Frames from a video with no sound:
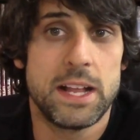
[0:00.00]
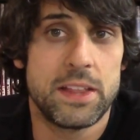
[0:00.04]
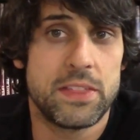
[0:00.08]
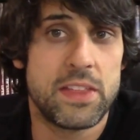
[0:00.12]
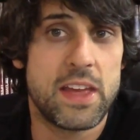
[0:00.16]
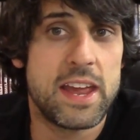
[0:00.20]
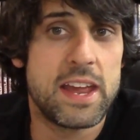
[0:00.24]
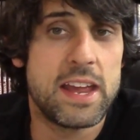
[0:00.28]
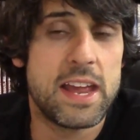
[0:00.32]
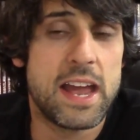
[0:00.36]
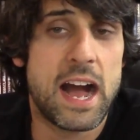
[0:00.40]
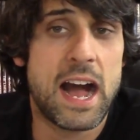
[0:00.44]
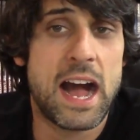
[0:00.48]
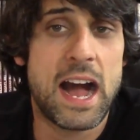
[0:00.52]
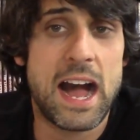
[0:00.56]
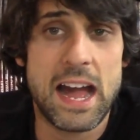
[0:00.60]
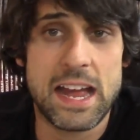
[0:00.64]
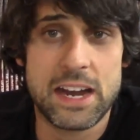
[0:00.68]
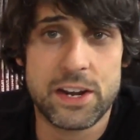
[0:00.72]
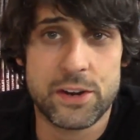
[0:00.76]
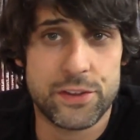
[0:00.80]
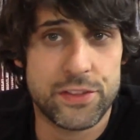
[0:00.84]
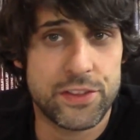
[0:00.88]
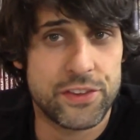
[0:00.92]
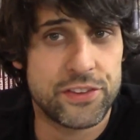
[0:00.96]
They
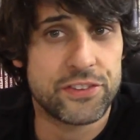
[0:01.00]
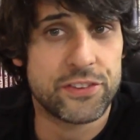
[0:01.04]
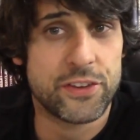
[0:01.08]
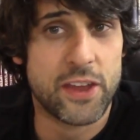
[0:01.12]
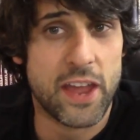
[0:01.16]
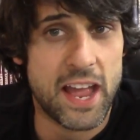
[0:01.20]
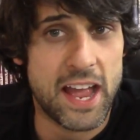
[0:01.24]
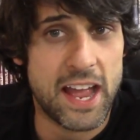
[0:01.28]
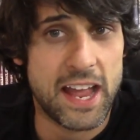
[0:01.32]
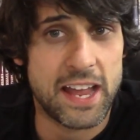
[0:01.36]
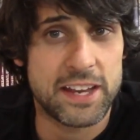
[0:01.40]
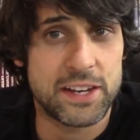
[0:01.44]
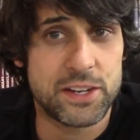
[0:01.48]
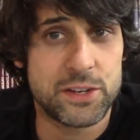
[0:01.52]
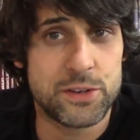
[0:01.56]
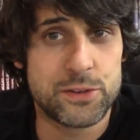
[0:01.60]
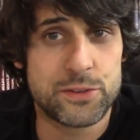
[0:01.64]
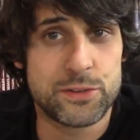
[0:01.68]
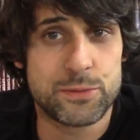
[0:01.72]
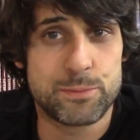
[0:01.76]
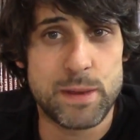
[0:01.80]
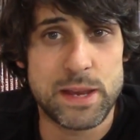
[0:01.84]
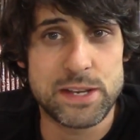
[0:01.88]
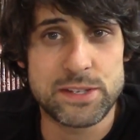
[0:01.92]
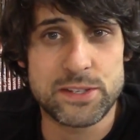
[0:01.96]
hire this guy
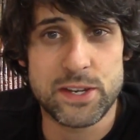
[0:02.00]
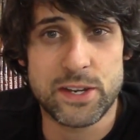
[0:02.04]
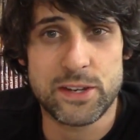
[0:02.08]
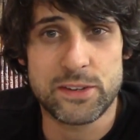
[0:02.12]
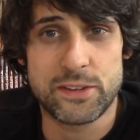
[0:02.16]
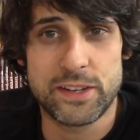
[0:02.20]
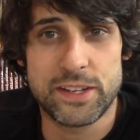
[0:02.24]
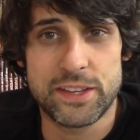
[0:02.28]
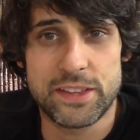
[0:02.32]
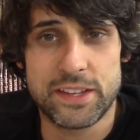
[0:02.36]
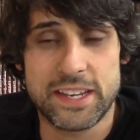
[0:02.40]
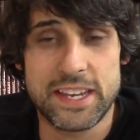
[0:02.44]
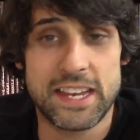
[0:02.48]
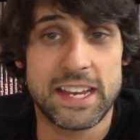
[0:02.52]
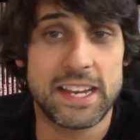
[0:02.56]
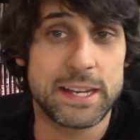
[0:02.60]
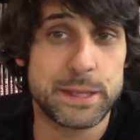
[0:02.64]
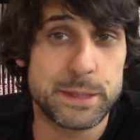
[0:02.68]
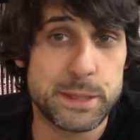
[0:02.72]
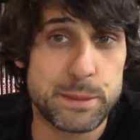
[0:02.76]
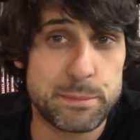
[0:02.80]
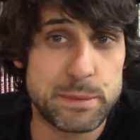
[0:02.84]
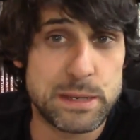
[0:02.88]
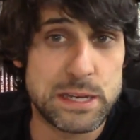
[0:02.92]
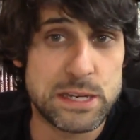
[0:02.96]
who's basically the king
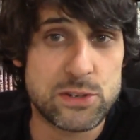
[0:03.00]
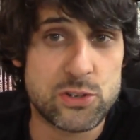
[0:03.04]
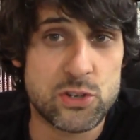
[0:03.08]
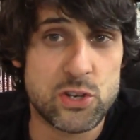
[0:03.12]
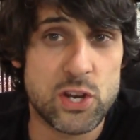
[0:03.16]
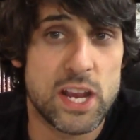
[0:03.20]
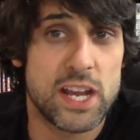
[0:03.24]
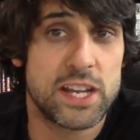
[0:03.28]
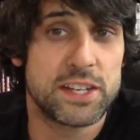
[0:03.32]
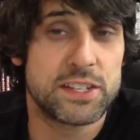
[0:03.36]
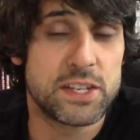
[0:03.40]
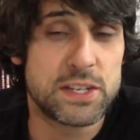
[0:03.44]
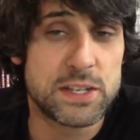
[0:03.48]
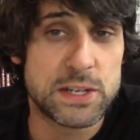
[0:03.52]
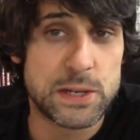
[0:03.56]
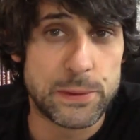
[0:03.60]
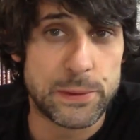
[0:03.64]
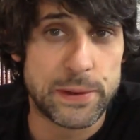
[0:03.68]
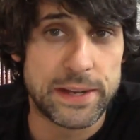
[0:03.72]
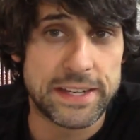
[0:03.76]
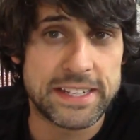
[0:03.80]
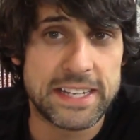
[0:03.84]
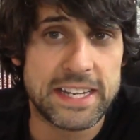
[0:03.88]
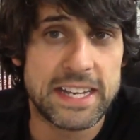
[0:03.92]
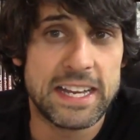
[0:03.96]
of the beach to
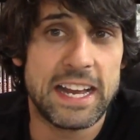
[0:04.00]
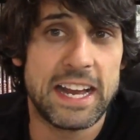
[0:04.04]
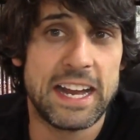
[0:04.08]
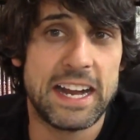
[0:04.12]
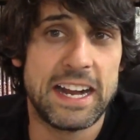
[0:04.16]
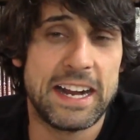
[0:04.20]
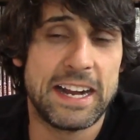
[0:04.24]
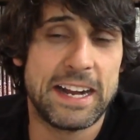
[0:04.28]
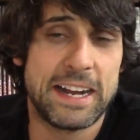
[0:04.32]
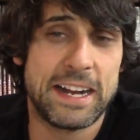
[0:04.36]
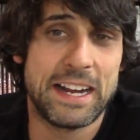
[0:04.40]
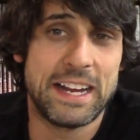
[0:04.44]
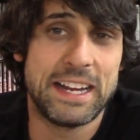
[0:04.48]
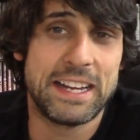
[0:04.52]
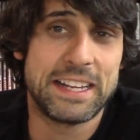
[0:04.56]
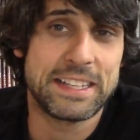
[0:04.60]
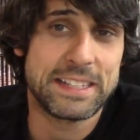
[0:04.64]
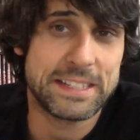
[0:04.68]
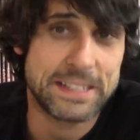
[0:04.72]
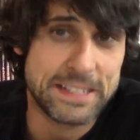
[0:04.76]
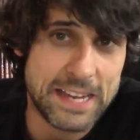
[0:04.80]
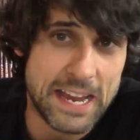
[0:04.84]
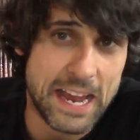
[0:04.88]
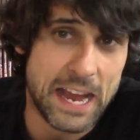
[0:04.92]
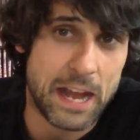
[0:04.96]
do it. Uh,
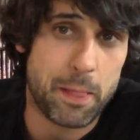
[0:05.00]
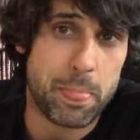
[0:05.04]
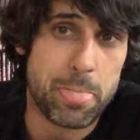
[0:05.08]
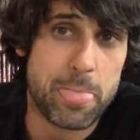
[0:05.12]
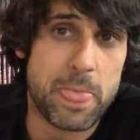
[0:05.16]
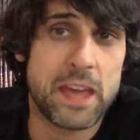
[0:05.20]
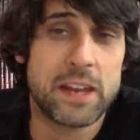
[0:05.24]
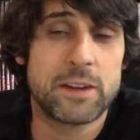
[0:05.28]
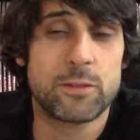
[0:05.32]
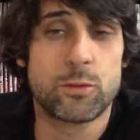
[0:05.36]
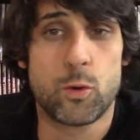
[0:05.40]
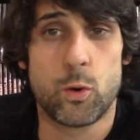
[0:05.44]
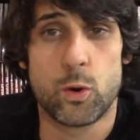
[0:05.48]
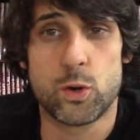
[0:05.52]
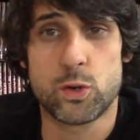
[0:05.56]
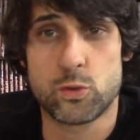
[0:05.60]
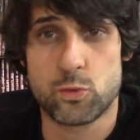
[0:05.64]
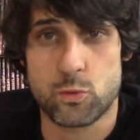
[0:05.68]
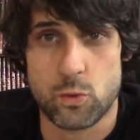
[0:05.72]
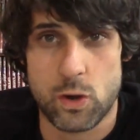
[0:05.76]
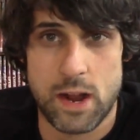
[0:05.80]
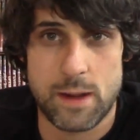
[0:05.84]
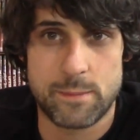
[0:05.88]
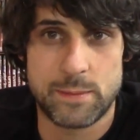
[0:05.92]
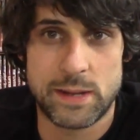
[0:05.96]
yeah, and of course
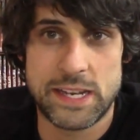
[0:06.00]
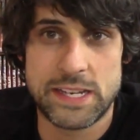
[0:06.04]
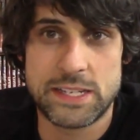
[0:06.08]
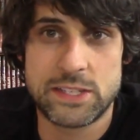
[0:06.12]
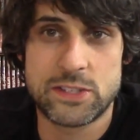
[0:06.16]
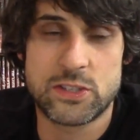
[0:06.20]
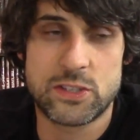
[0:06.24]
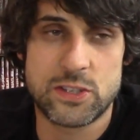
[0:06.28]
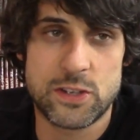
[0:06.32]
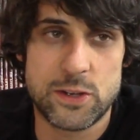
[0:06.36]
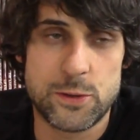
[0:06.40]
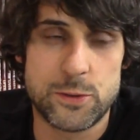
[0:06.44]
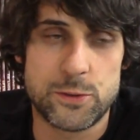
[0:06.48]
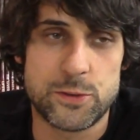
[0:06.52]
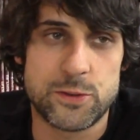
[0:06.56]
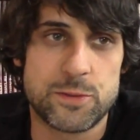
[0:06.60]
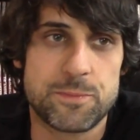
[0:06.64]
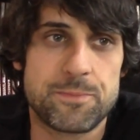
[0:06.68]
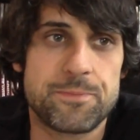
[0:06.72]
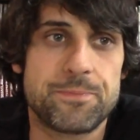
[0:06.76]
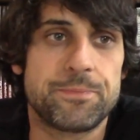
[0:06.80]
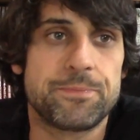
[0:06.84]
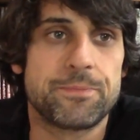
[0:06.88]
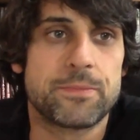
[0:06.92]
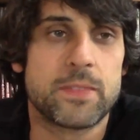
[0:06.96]
drama
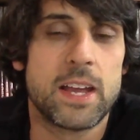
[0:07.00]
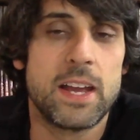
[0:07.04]
ensues.